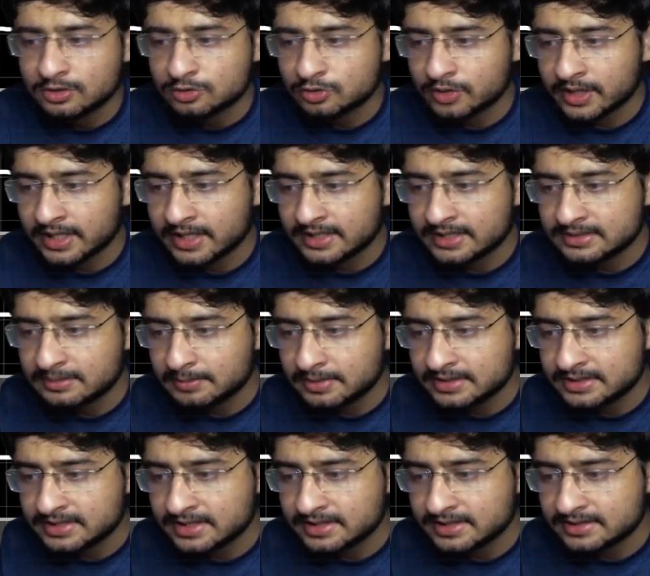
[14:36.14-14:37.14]
So can I
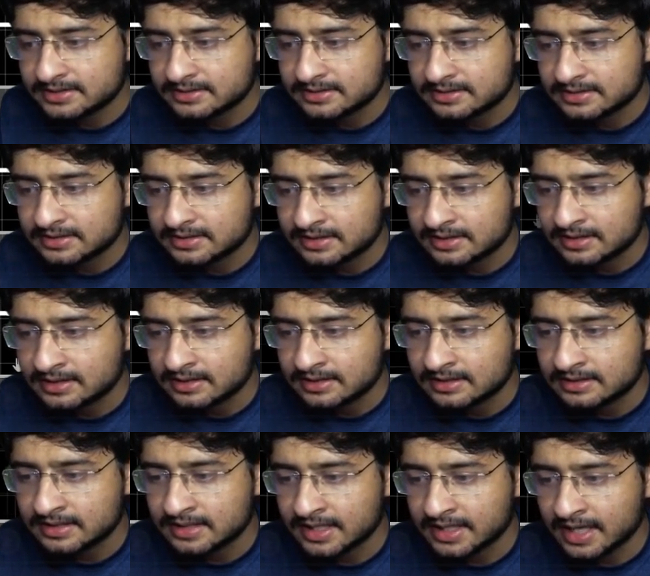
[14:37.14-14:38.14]
simply say this,
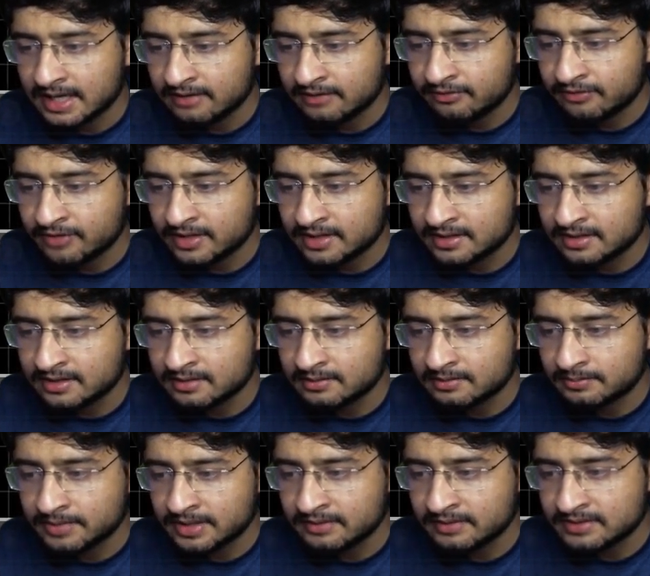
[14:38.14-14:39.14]
that I'll fill the
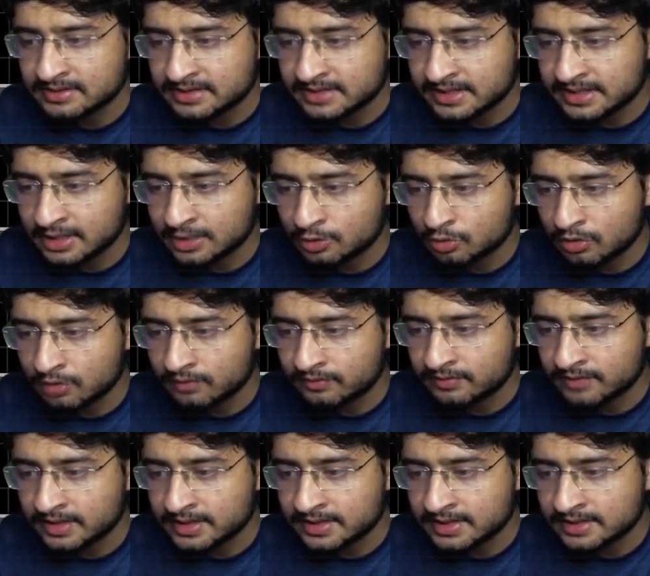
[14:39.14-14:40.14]
previous area 2
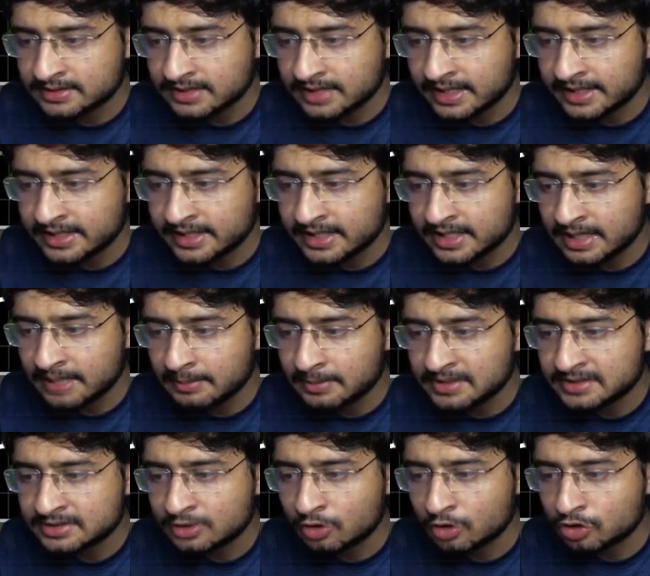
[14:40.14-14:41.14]
of like this, and here I'm
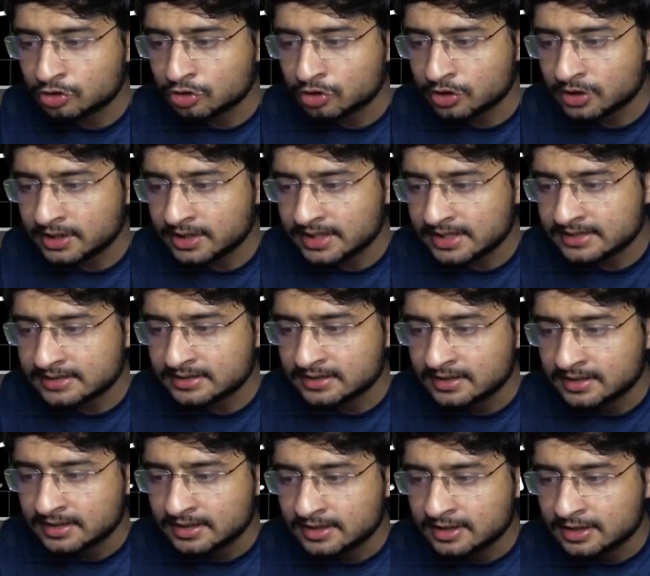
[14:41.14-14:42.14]
placing horizontal tiles.
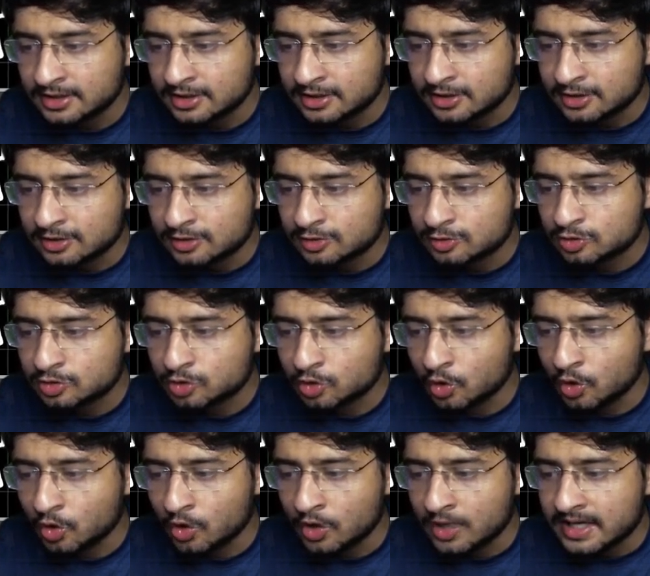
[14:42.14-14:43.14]

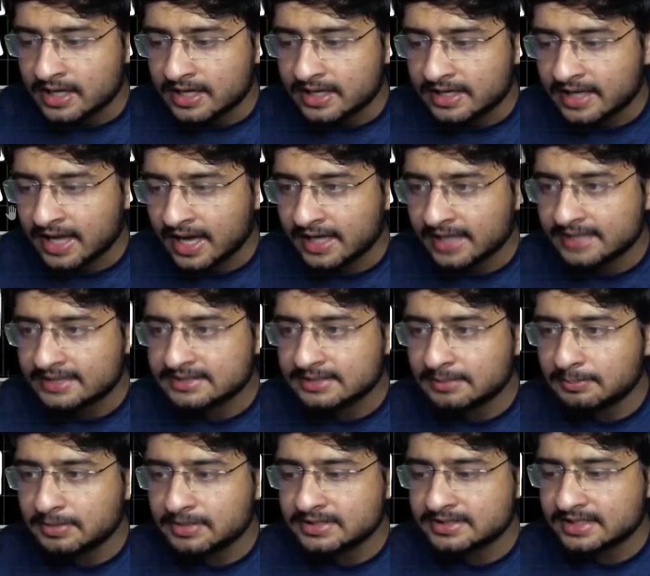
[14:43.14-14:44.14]
So can I
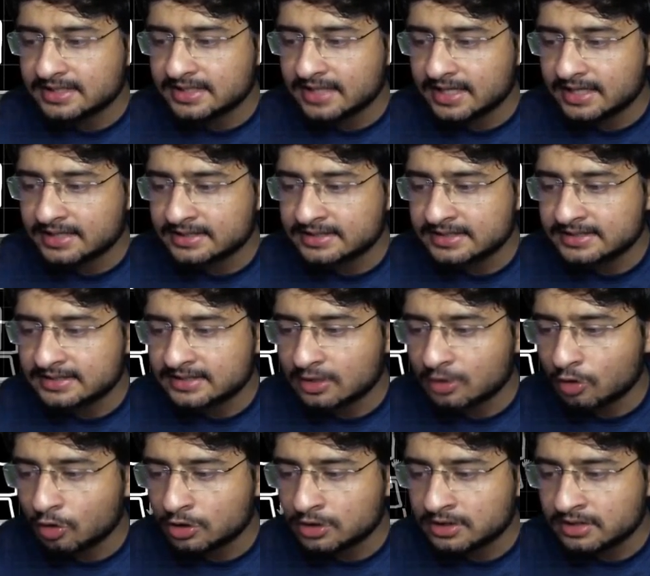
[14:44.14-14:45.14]
simply say that these are
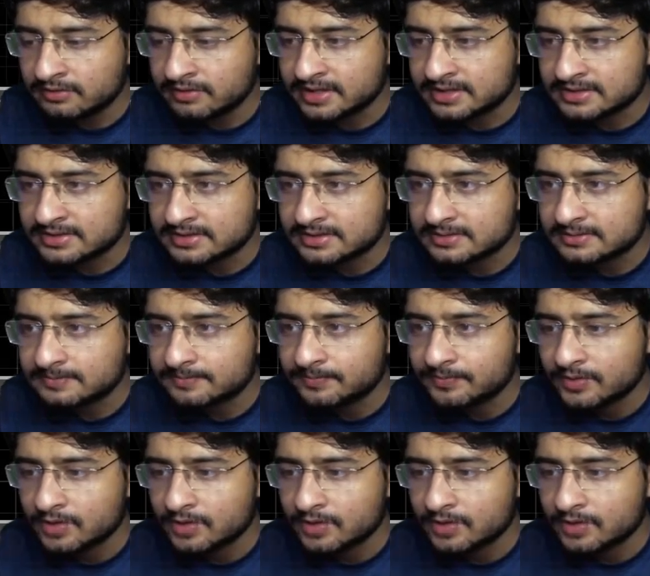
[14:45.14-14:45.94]
all the ways